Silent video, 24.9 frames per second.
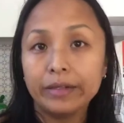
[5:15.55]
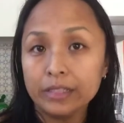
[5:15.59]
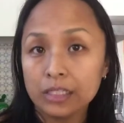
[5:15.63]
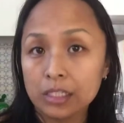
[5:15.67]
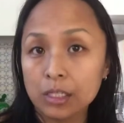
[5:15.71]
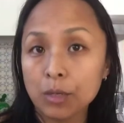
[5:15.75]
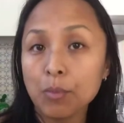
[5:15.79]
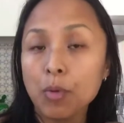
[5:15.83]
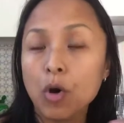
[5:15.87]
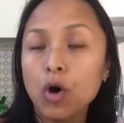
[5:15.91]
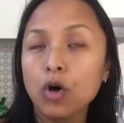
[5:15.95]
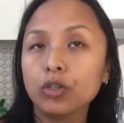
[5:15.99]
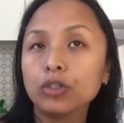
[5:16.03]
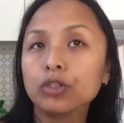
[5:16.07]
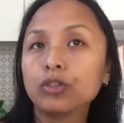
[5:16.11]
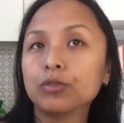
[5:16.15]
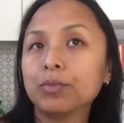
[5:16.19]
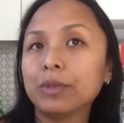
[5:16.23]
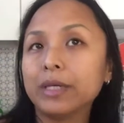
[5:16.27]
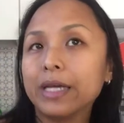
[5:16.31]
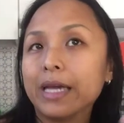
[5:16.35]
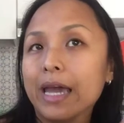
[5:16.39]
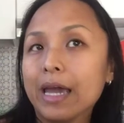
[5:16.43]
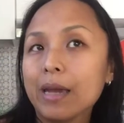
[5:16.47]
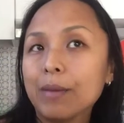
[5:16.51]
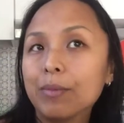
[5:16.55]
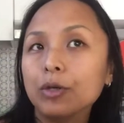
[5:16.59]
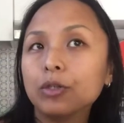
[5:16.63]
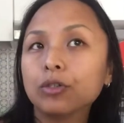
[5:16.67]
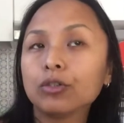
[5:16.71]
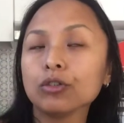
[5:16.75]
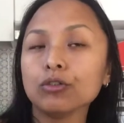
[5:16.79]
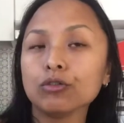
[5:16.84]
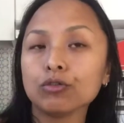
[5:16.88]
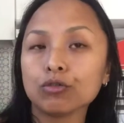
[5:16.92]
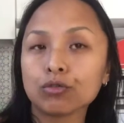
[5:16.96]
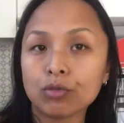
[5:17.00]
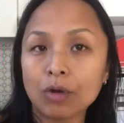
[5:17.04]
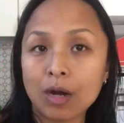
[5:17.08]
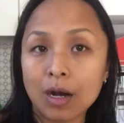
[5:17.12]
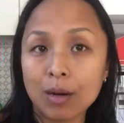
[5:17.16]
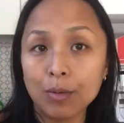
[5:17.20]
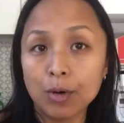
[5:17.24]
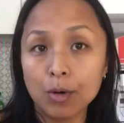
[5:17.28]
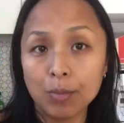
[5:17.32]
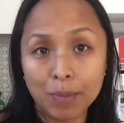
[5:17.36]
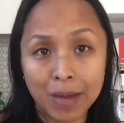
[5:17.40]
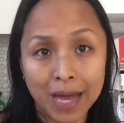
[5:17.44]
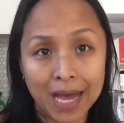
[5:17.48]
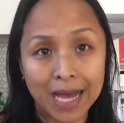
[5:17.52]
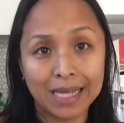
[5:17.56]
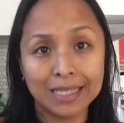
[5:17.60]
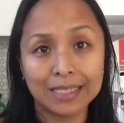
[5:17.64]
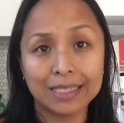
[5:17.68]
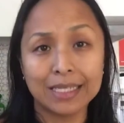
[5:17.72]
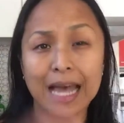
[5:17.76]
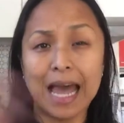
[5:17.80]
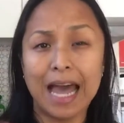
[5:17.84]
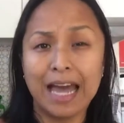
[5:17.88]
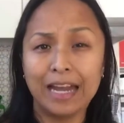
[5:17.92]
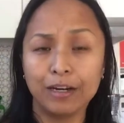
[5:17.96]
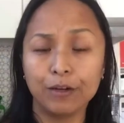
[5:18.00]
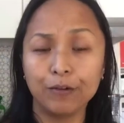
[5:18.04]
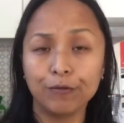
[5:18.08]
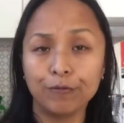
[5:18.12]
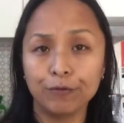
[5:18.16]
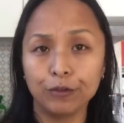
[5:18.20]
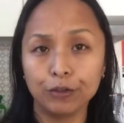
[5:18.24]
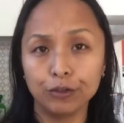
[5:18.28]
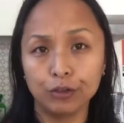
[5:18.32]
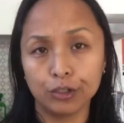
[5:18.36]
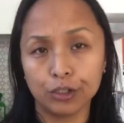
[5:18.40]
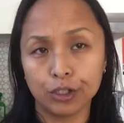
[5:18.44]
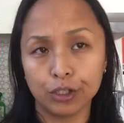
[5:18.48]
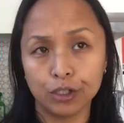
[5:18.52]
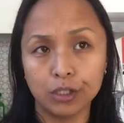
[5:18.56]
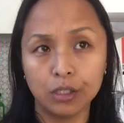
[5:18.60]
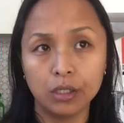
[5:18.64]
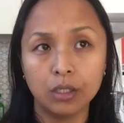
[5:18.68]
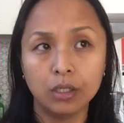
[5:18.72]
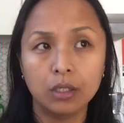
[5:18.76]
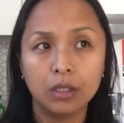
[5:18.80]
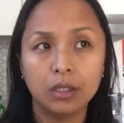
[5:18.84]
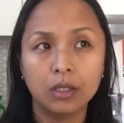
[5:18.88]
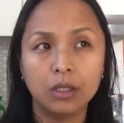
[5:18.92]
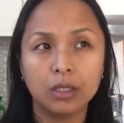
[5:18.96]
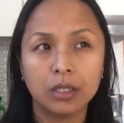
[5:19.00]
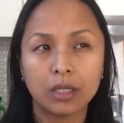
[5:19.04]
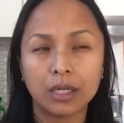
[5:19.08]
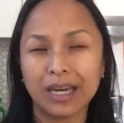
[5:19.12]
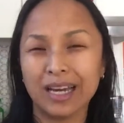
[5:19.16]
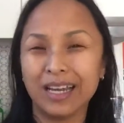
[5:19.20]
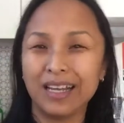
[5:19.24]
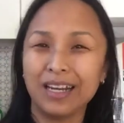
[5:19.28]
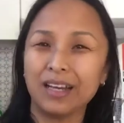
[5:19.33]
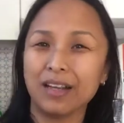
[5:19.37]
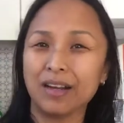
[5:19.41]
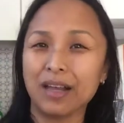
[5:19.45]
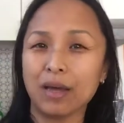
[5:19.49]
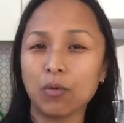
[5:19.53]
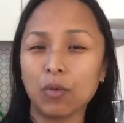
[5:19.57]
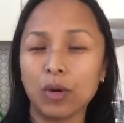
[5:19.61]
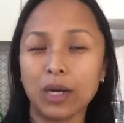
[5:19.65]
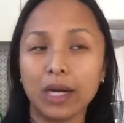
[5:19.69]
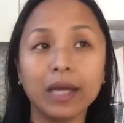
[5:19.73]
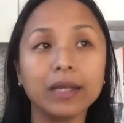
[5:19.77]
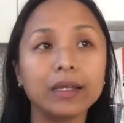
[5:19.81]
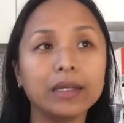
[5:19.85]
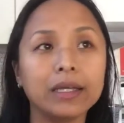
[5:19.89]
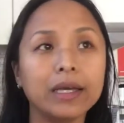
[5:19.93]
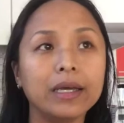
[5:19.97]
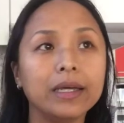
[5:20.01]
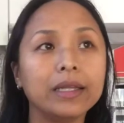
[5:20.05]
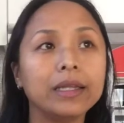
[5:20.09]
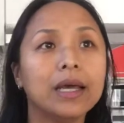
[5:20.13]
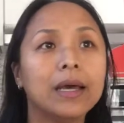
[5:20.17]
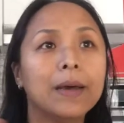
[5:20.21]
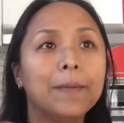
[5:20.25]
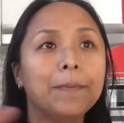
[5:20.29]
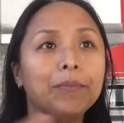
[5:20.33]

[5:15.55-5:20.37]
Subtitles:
is supposed to be able to travel past and the future, kind of like what I did.